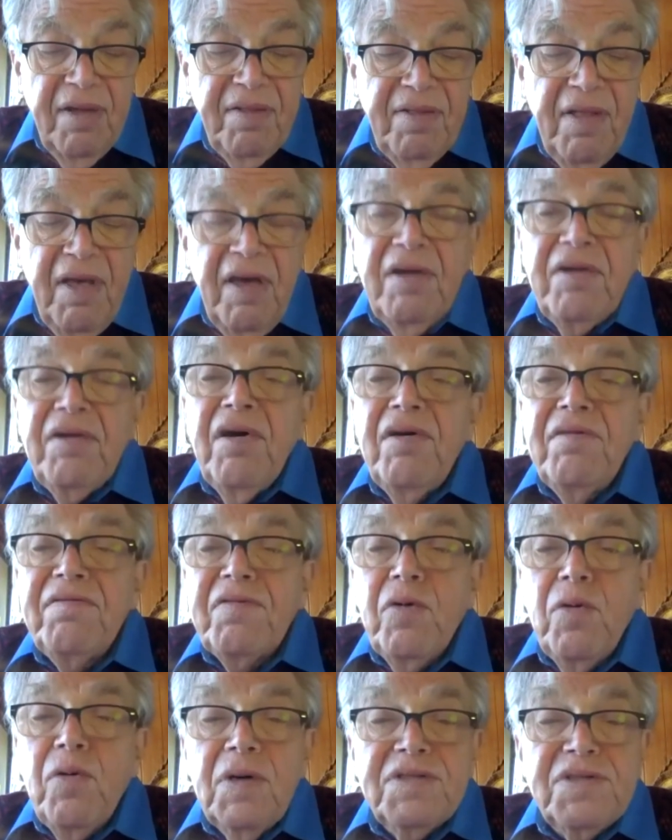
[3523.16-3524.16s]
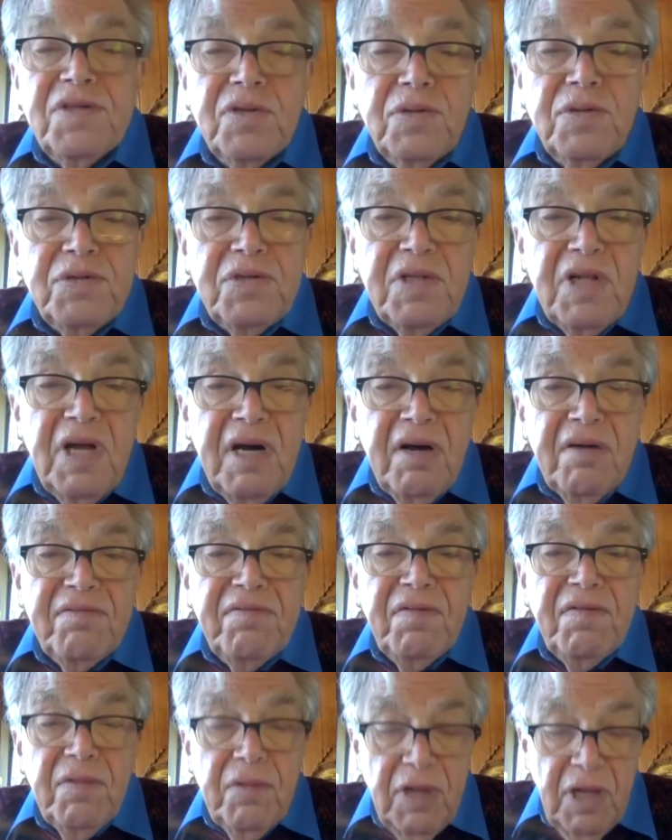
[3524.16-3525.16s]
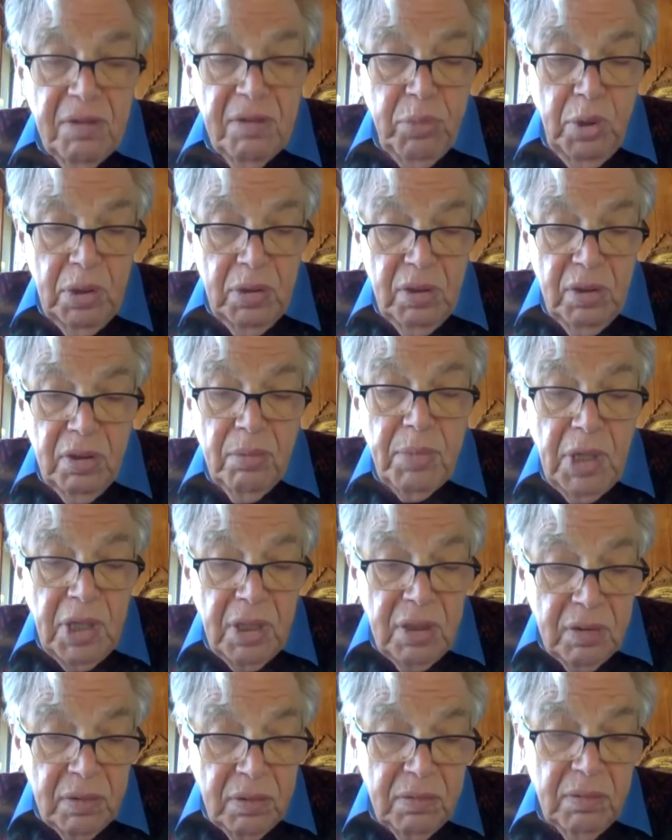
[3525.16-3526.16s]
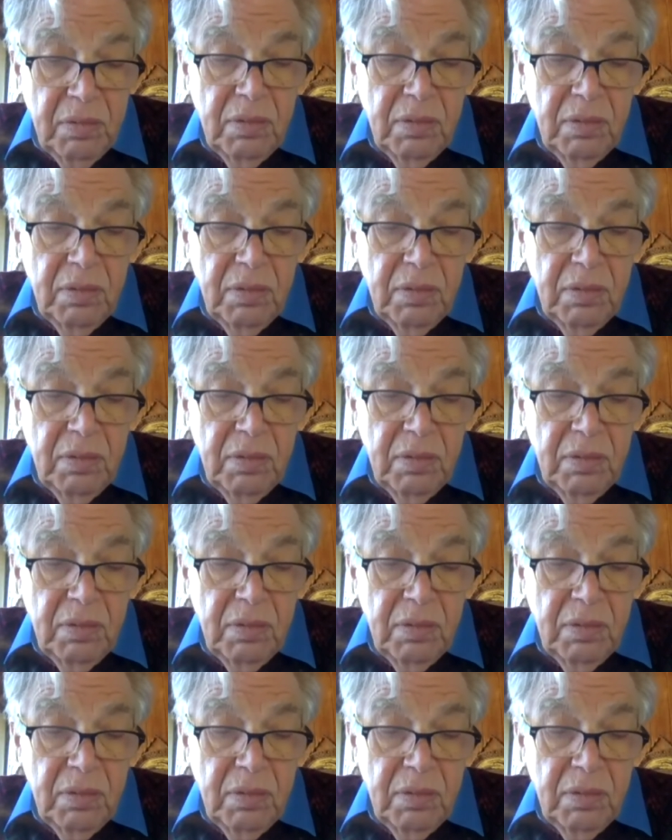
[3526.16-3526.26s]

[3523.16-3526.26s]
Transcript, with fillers: and then, of course, Gustave Le Bon.